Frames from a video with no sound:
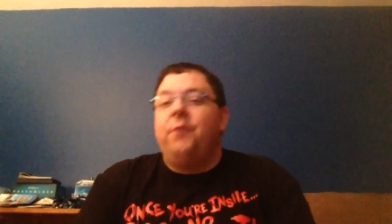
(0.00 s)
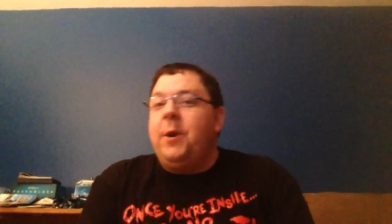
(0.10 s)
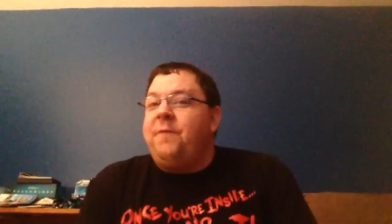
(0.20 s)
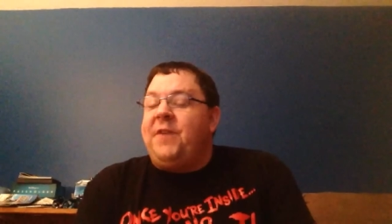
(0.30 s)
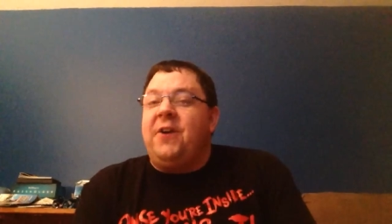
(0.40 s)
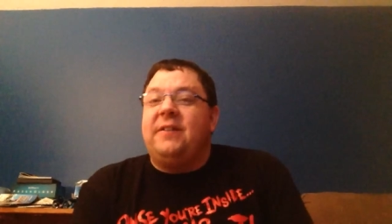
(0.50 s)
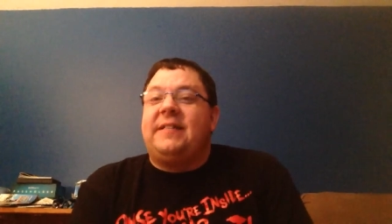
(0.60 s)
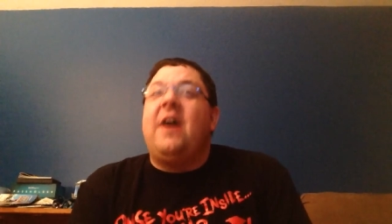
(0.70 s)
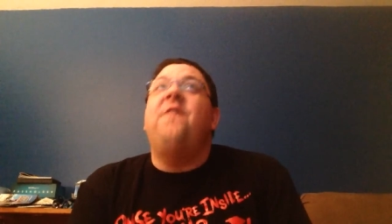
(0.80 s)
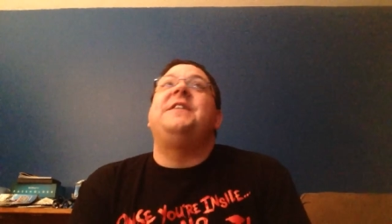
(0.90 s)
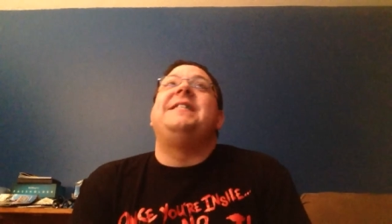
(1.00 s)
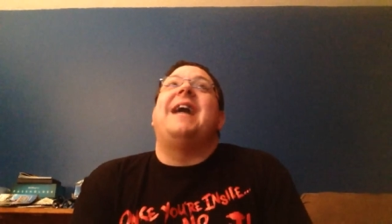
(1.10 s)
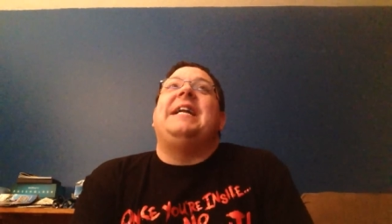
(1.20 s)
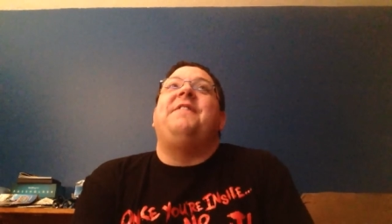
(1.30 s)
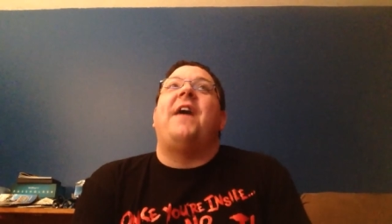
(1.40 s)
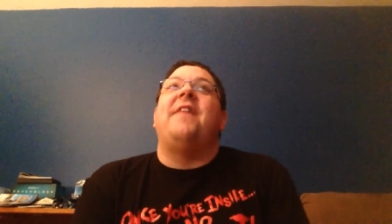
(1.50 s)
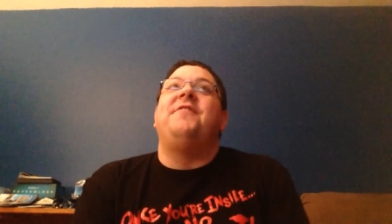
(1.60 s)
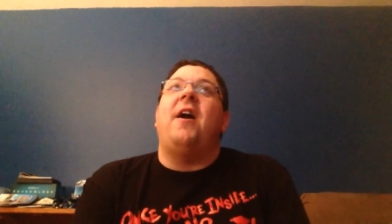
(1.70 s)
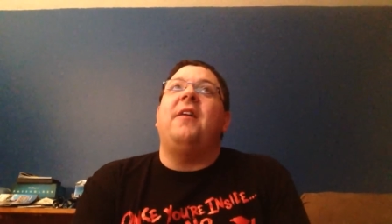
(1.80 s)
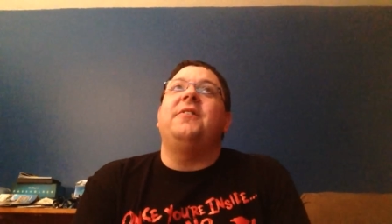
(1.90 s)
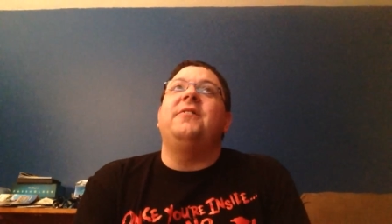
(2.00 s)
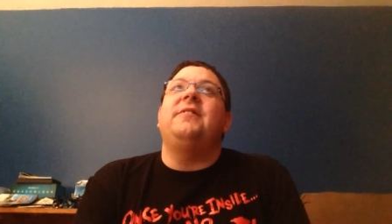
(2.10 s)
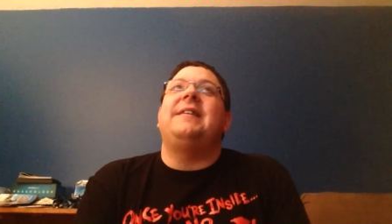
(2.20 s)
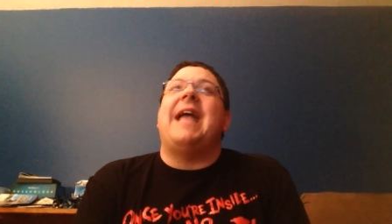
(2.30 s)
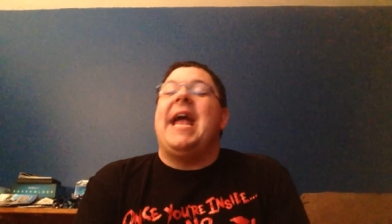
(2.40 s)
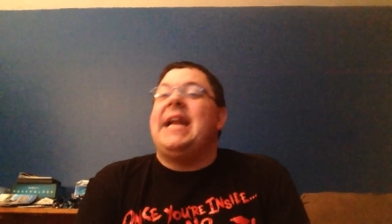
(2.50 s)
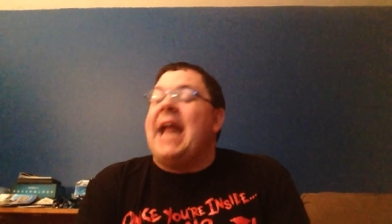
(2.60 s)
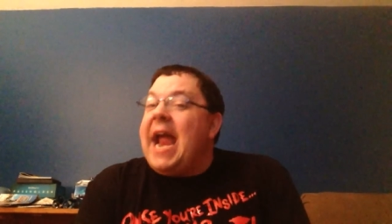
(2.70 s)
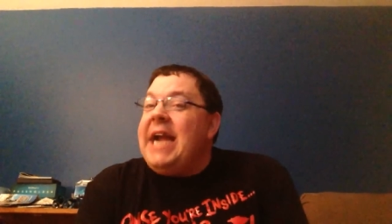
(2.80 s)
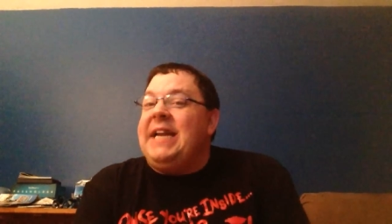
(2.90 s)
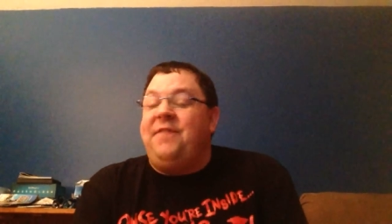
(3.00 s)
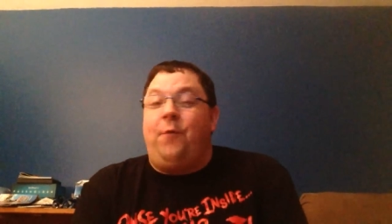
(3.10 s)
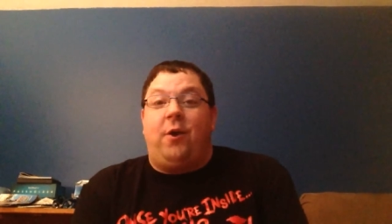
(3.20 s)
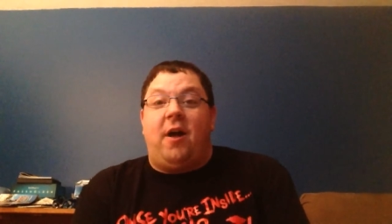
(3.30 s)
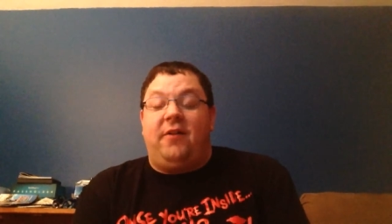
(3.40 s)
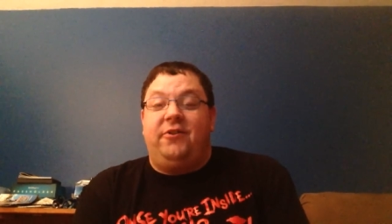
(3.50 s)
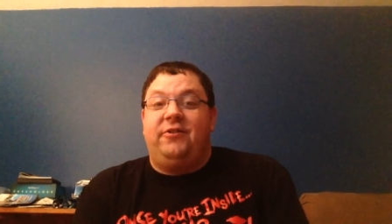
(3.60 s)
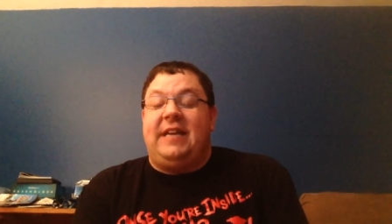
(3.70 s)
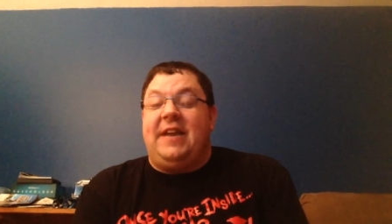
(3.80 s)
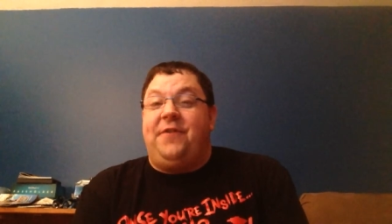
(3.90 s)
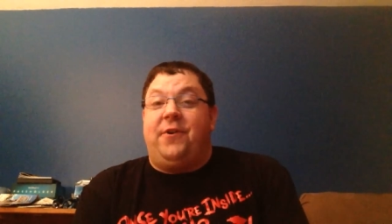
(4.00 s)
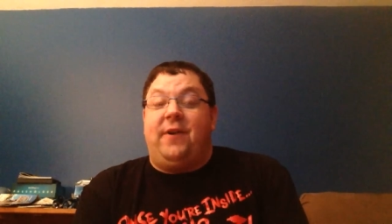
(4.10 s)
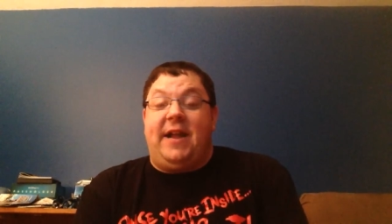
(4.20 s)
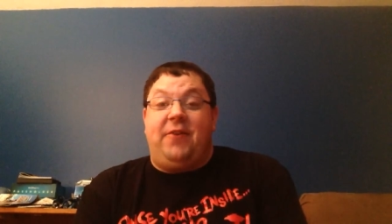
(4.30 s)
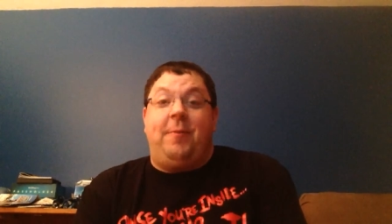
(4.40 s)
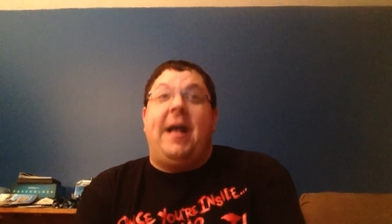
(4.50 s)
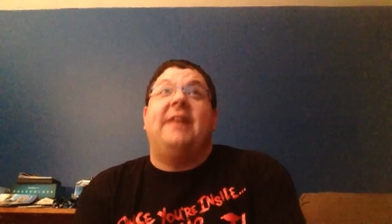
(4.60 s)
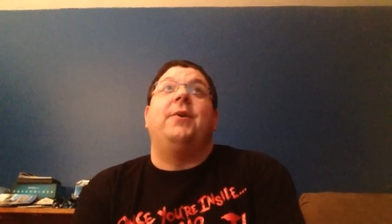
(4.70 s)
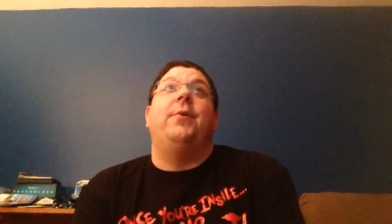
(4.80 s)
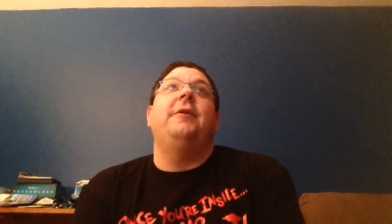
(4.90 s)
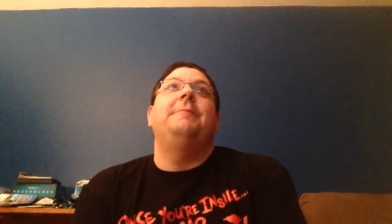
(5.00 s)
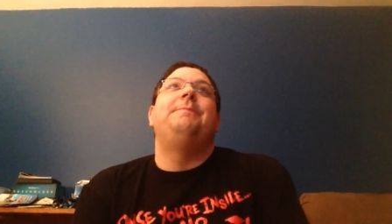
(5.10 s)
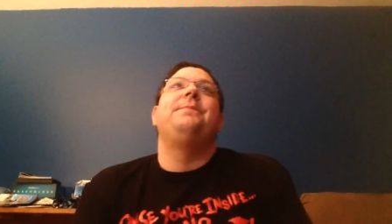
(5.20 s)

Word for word: Frequent Fear itself is $95 and $84 if you're an annual pass holder.